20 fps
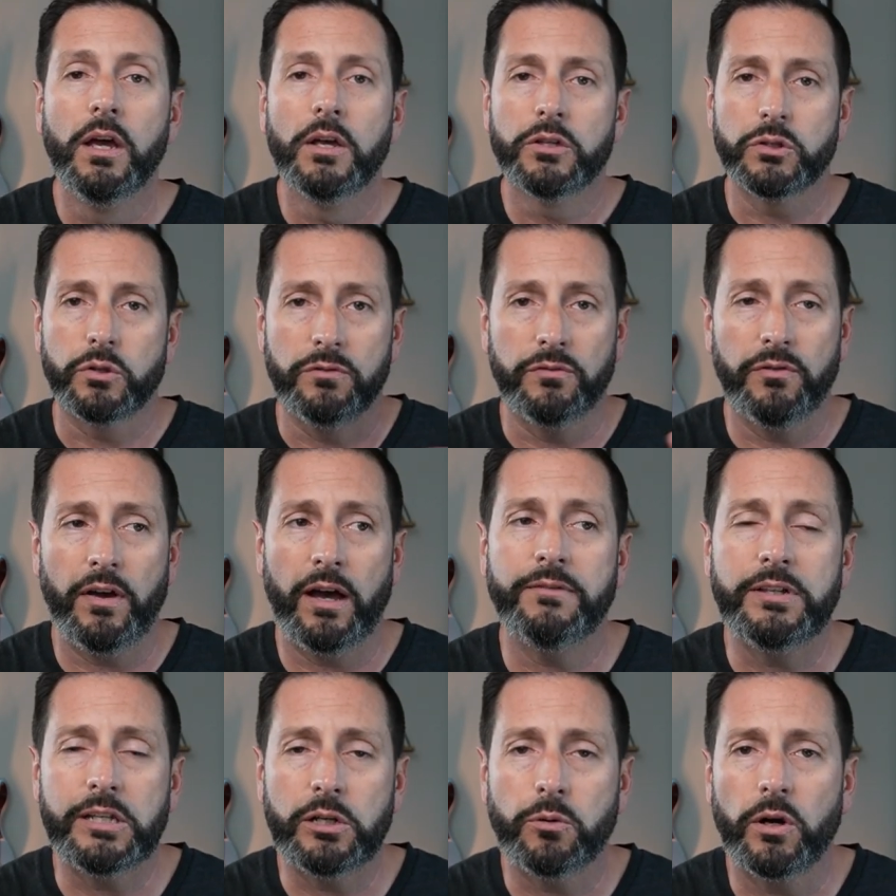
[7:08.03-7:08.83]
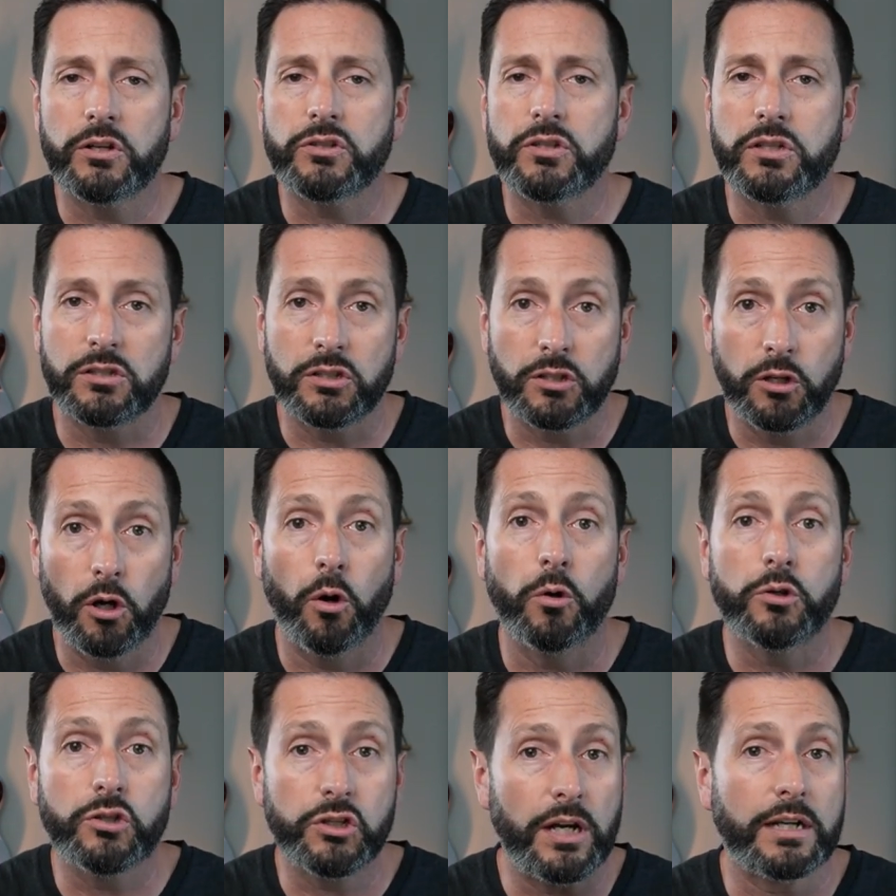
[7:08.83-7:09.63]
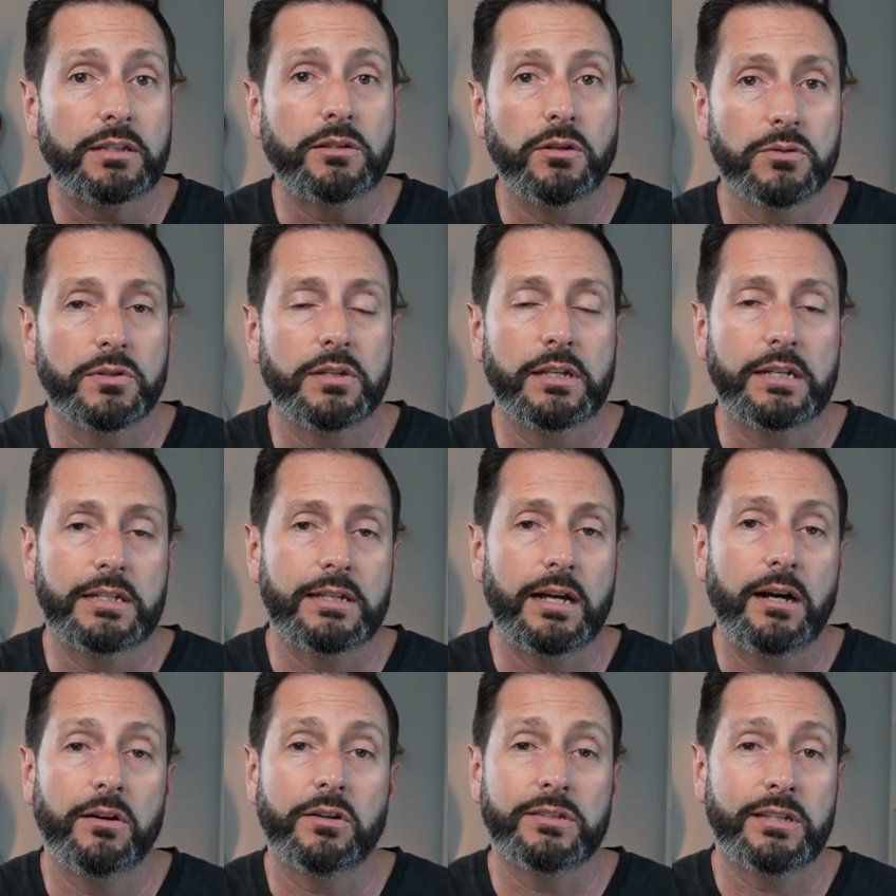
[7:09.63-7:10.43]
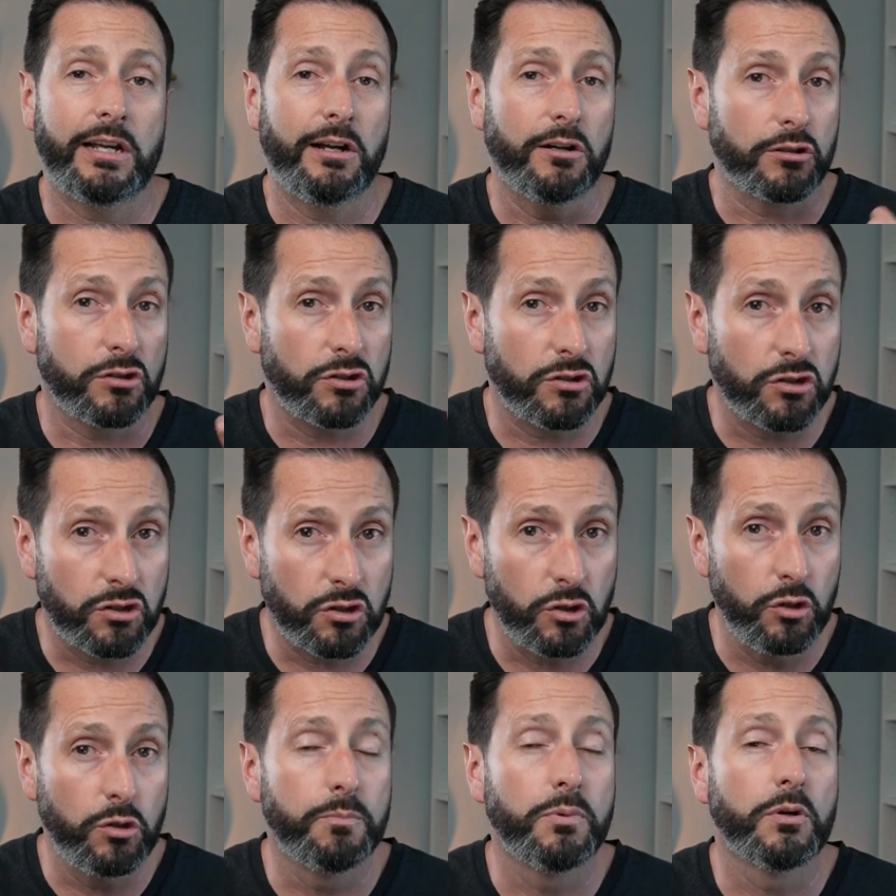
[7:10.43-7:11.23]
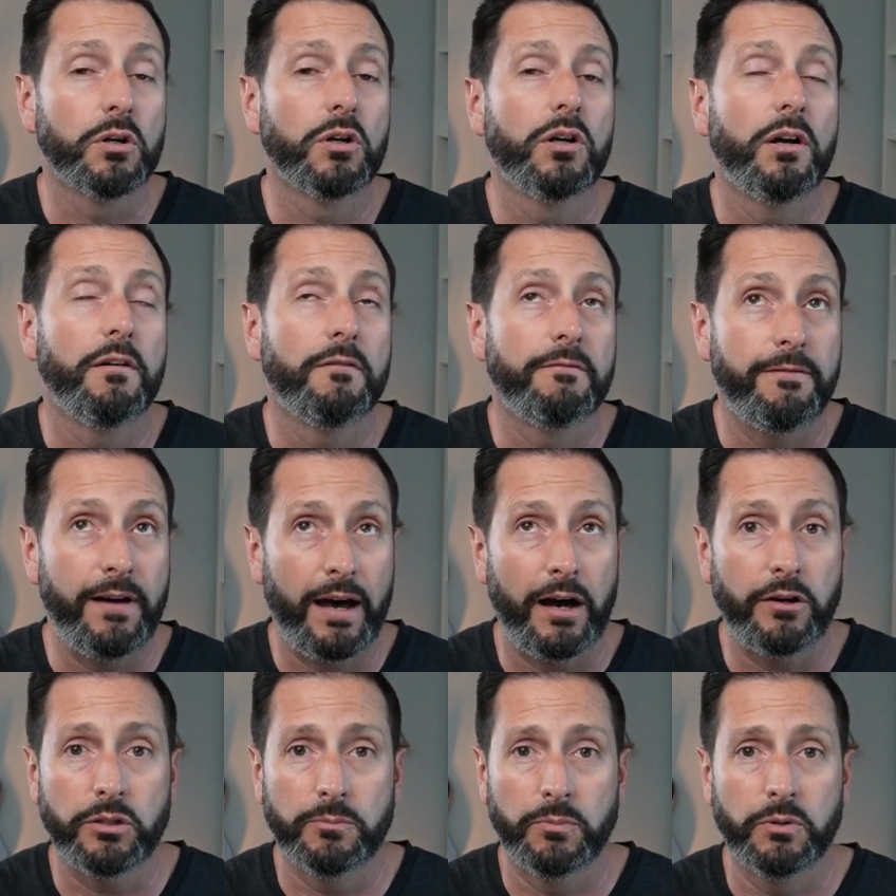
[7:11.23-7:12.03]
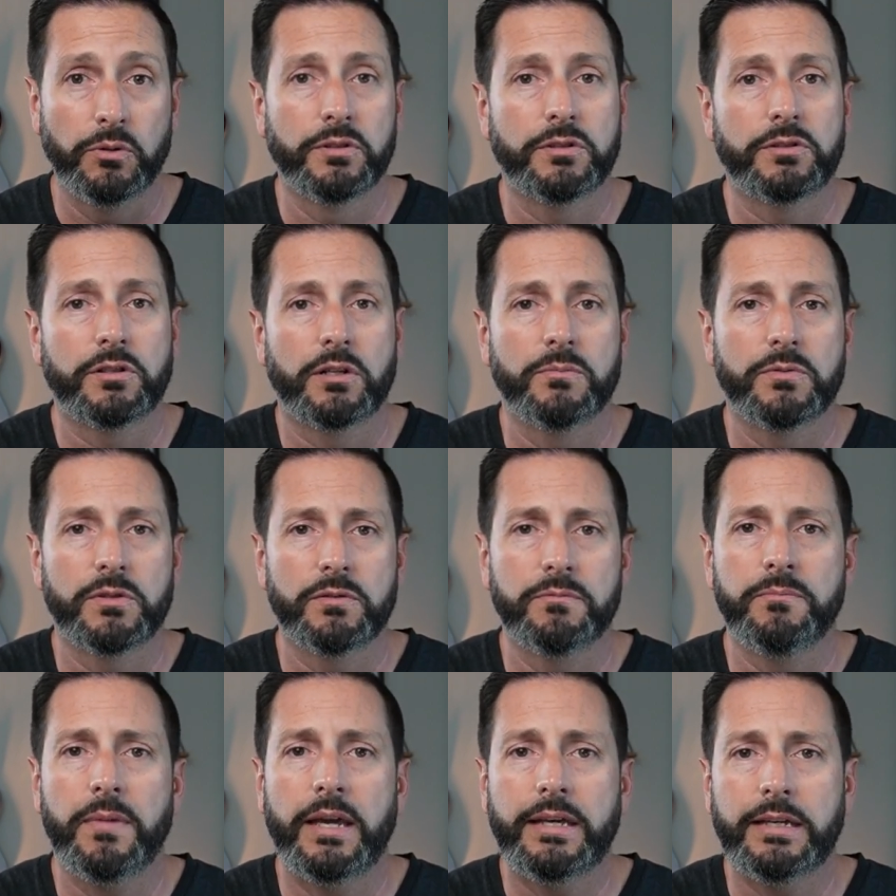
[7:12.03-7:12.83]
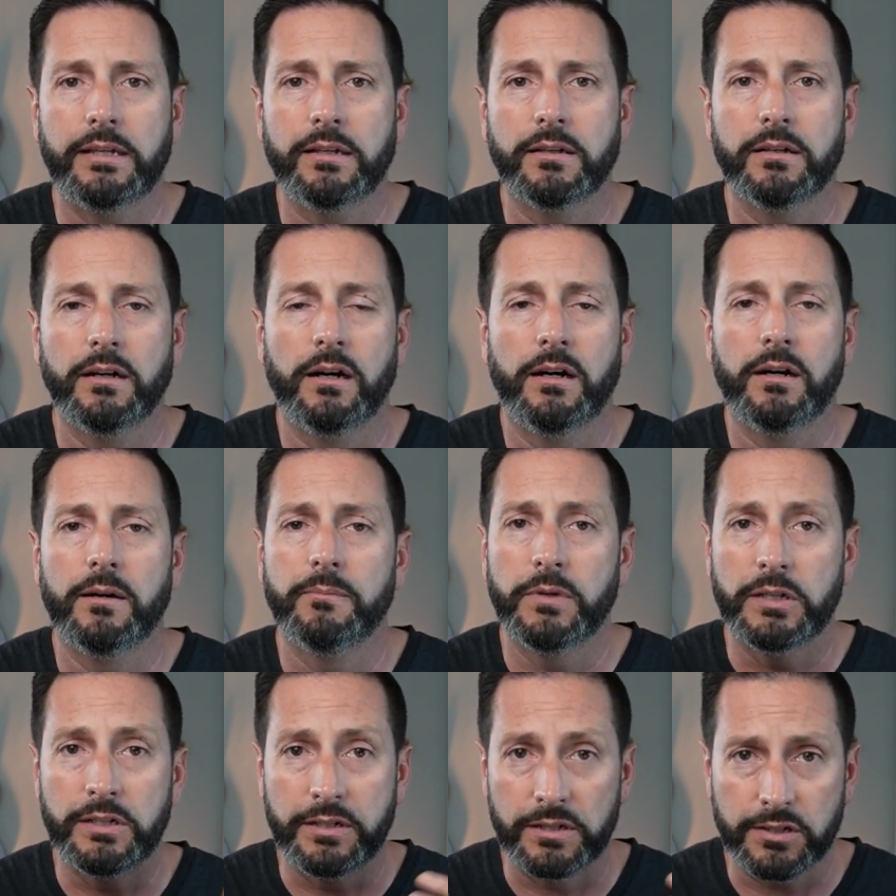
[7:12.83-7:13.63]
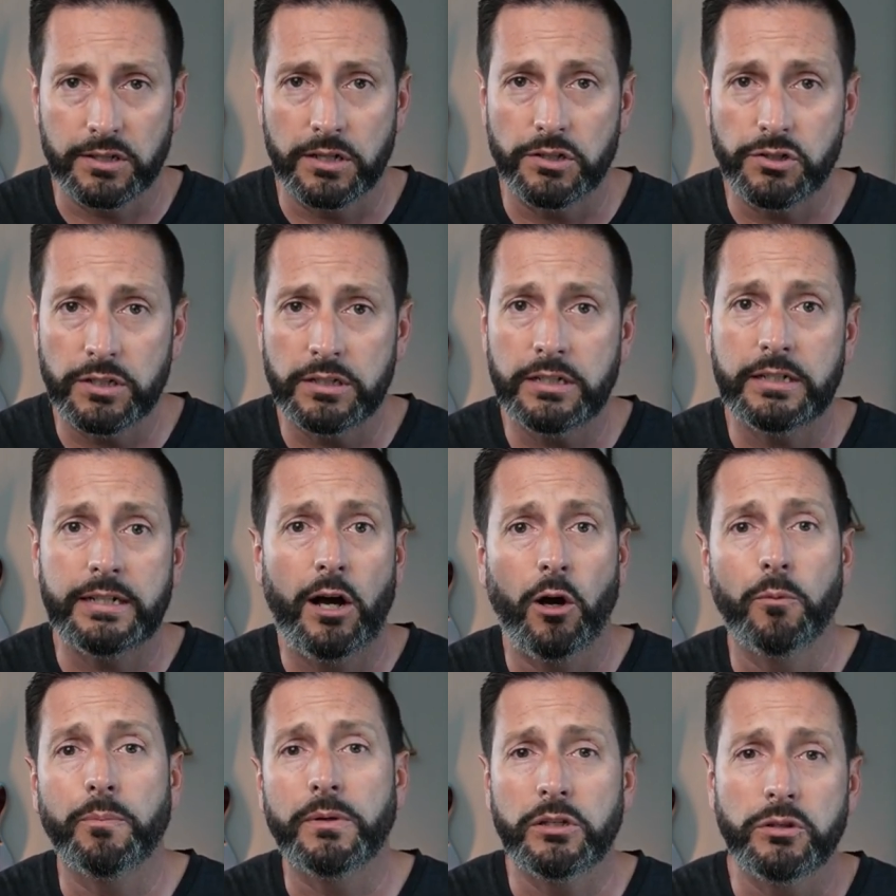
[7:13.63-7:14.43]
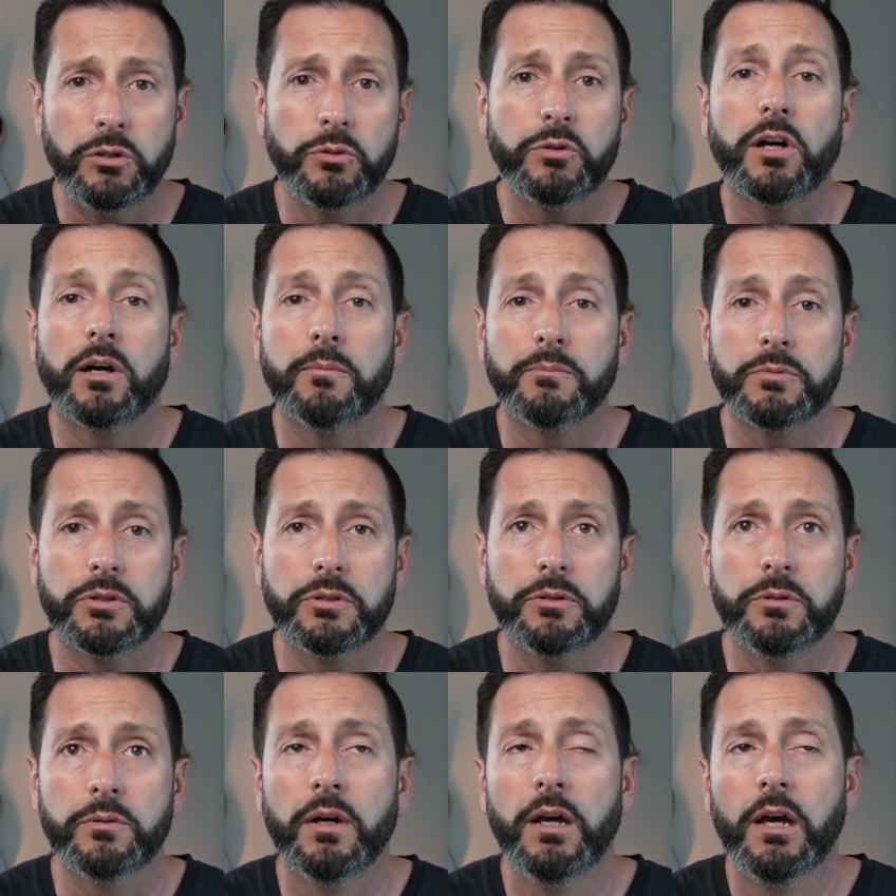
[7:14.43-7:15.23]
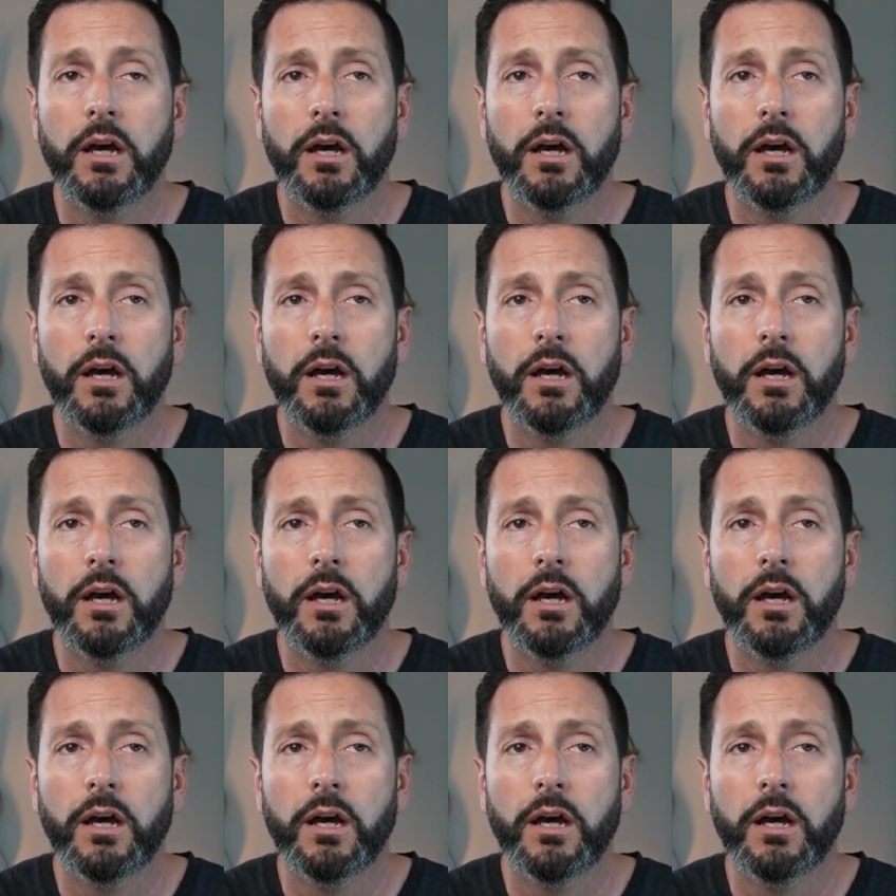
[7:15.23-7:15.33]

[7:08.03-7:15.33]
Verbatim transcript: So if you have any questions, go check those links out because they are super valuable in terms of making um, a decision and helping you come to